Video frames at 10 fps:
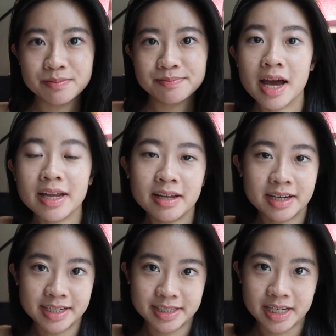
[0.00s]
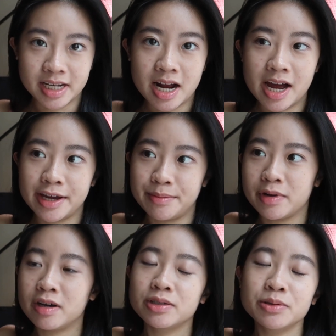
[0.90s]
And like I said, I am
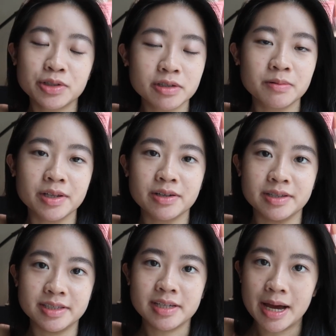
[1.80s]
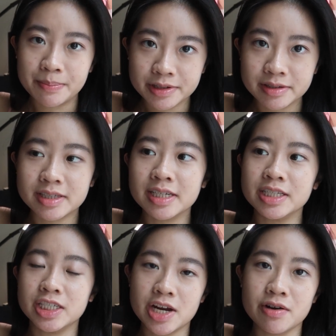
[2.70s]
not too sure whether this happens
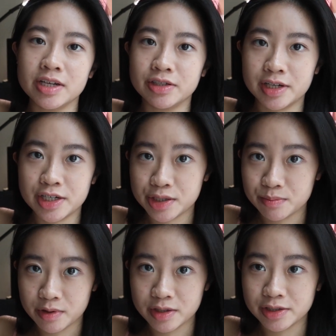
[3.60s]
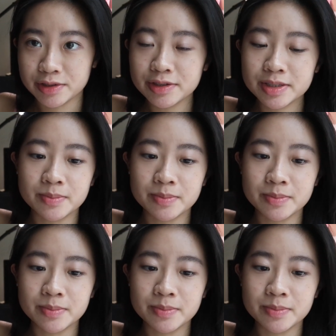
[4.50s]
in general education modules,